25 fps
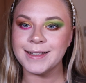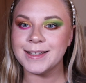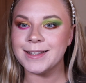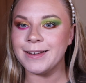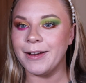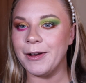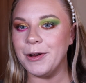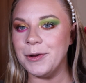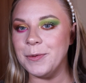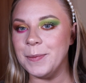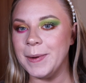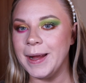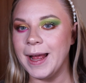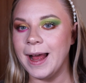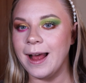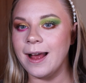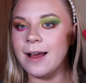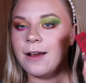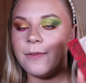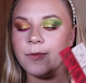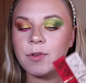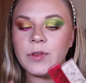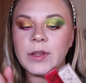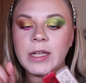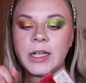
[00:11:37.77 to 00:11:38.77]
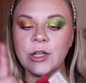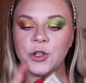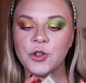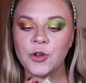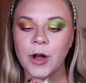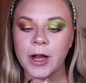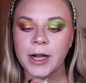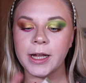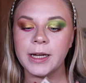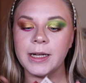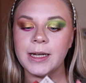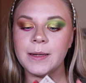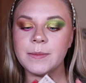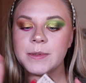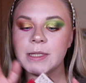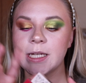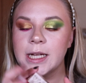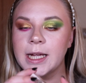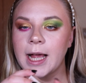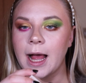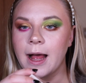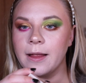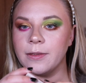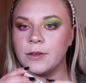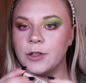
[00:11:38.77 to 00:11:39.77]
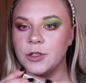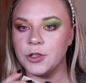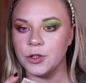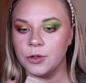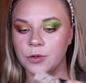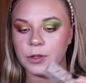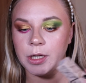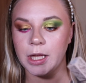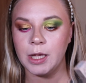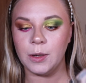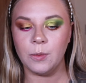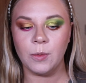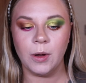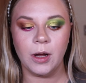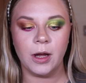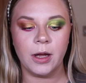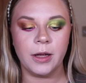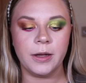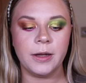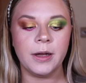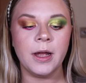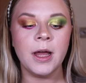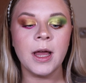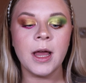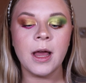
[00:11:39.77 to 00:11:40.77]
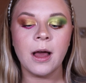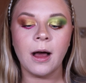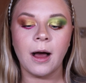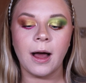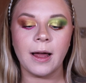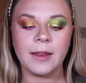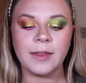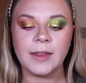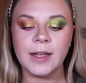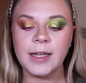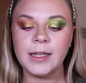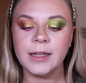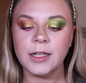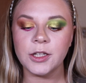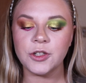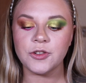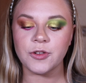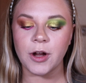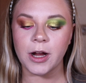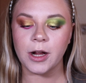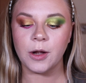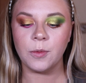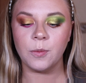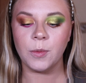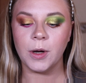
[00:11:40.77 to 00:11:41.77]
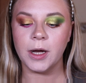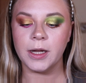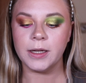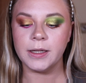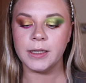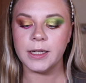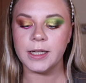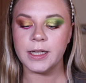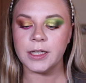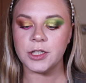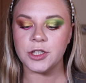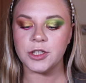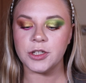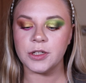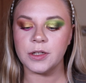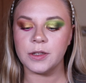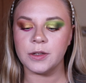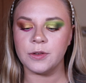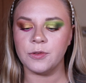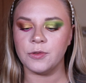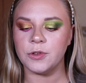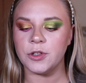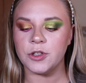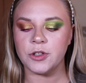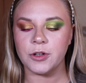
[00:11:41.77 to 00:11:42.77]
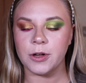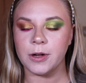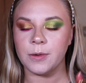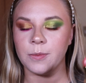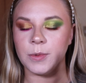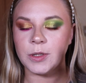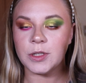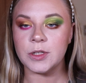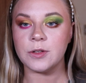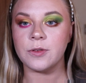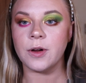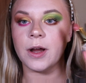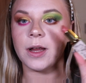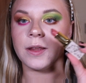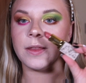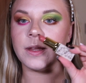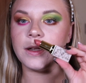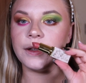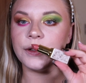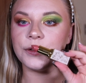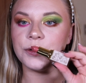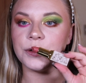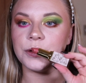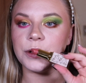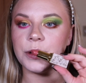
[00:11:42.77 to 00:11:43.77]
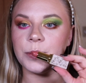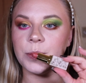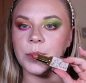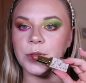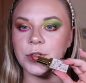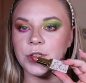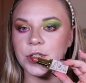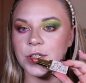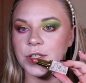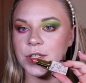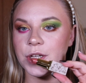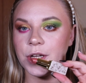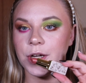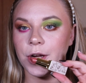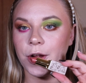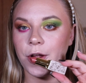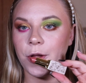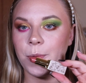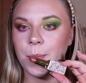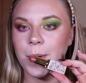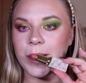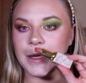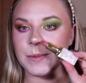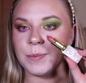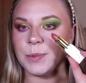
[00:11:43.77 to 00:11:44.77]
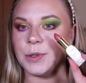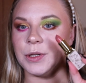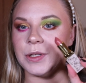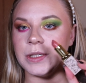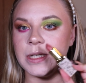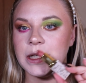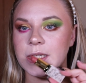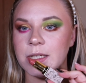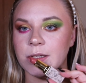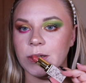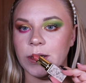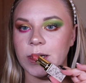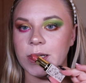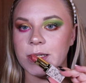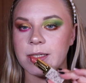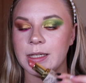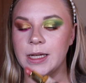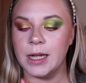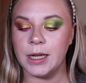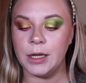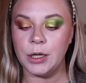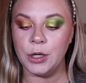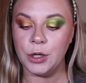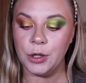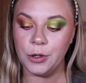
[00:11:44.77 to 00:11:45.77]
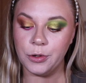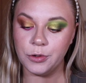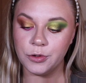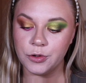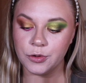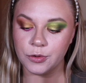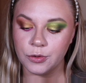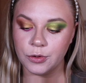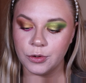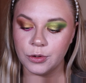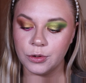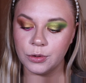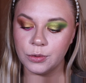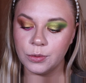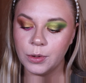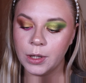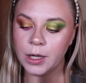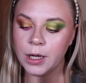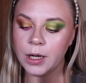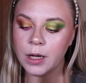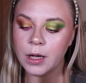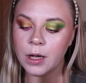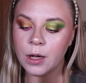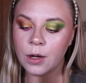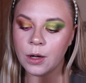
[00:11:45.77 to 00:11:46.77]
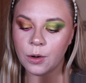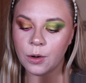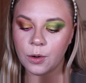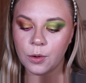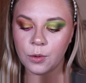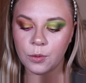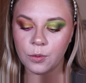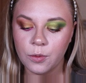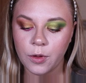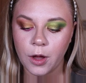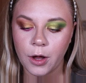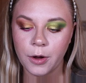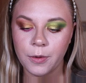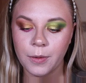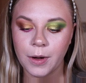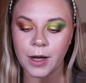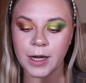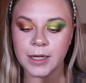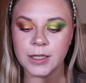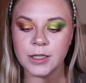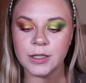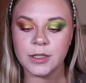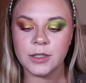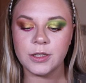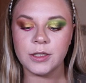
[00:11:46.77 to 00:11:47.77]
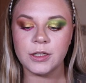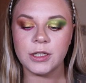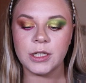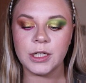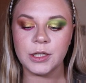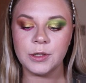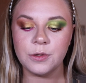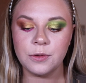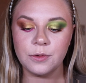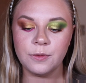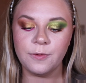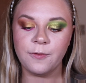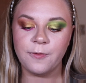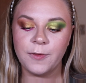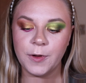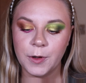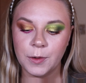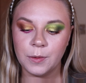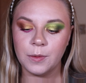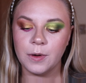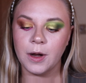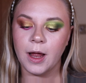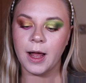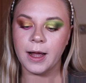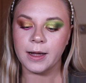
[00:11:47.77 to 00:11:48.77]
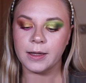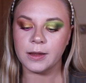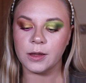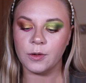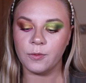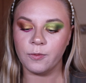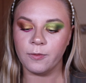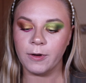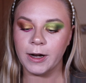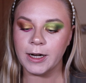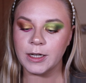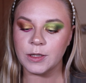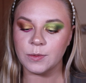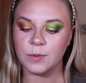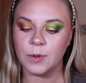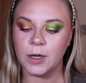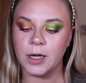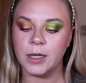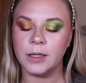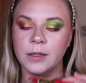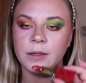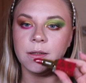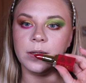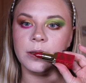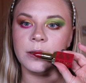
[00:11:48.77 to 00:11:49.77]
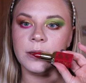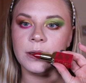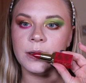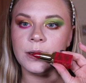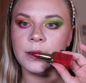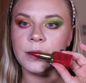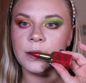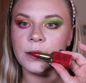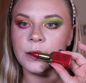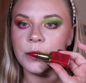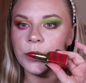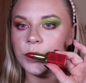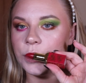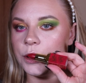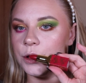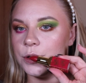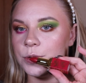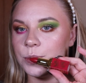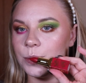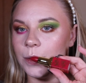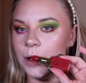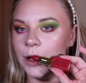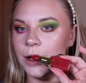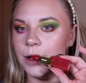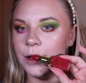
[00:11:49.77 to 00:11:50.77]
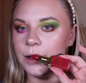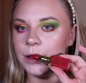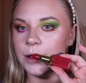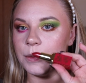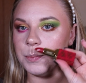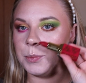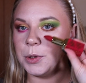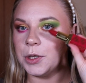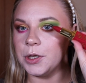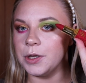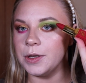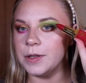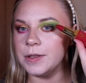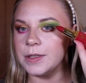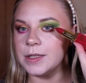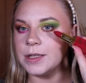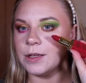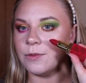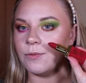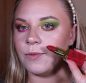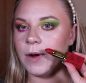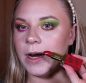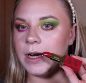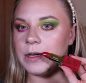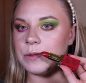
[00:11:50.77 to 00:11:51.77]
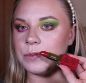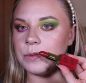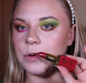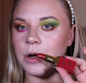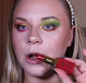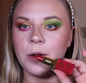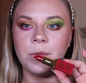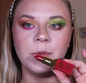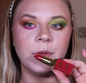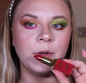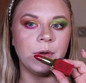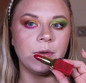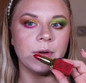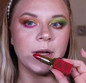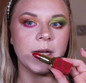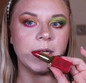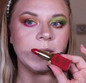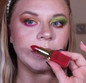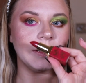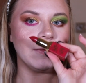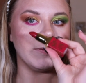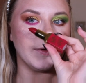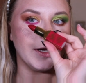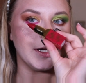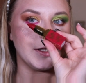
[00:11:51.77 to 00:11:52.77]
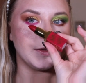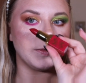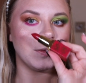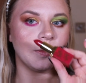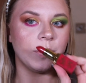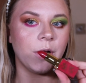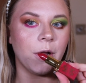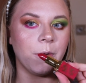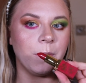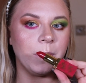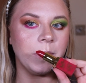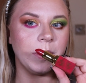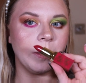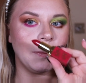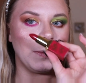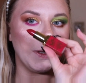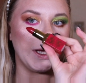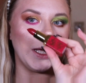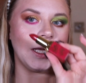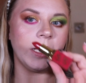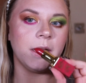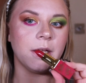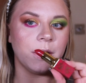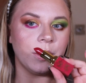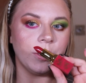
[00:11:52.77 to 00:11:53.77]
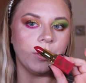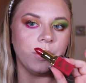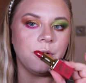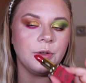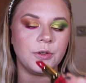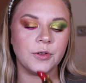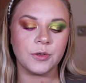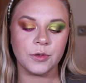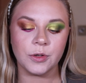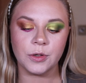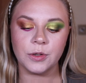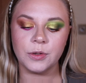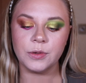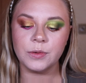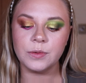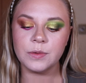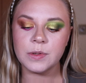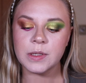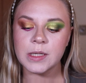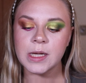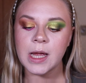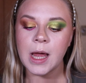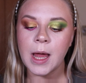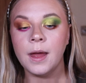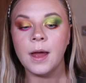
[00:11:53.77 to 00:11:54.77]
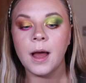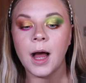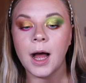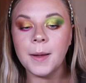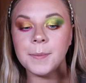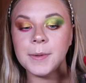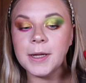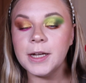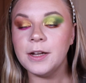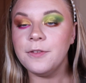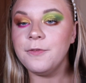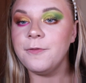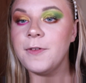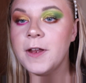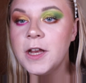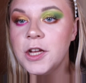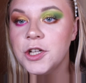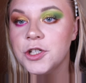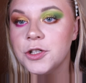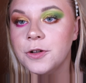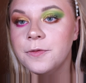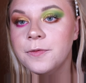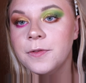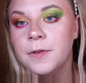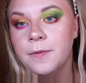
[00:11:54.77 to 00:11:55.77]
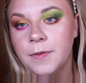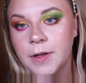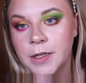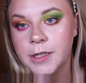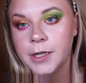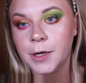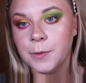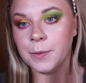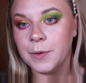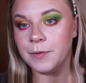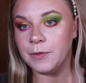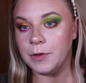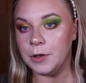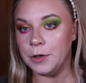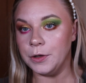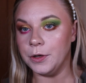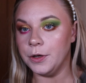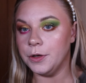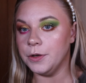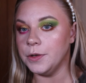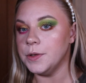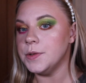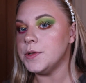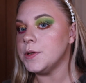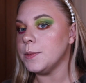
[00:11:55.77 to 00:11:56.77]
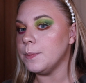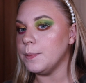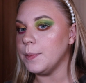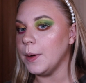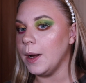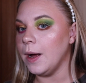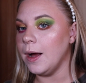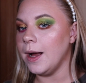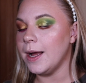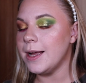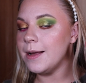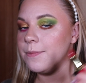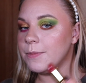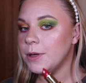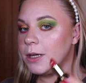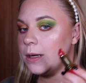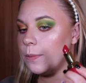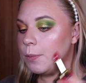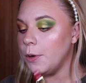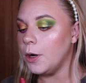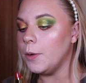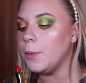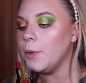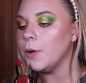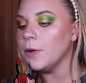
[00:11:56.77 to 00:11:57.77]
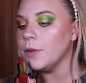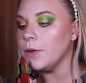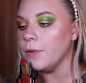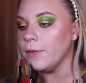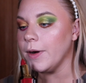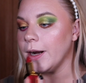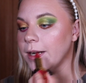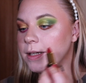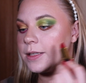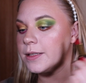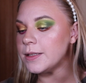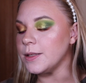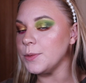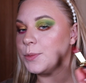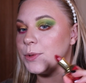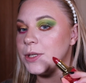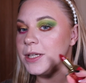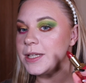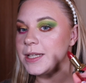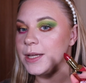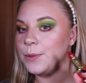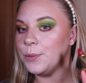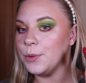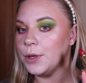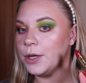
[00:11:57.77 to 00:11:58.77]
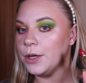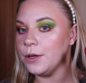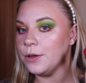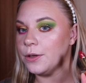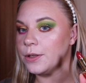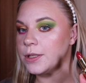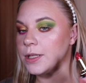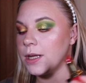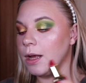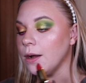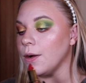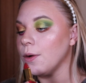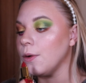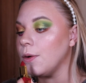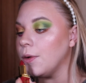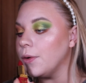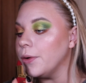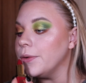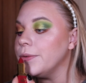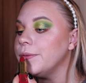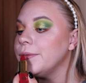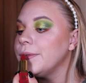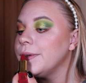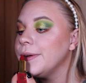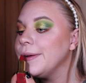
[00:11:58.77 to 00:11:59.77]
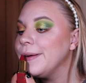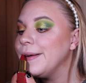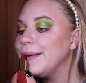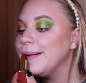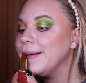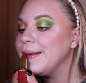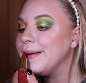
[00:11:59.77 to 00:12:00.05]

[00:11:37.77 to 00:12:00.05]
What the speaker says: So we have the Dragon lipstick and the Donkey one. I think the Dragon one is, not the Dragon one, sorry. I think the Donkey one's just gonna go best because it's nice and neutral. Although I do feel like the red one could work because the red will go with the green, the red will go with the pink and neutrals. I'm gonna finish off the video with the nude, but I am gonna pop on the red because I wanna see what it looks like on.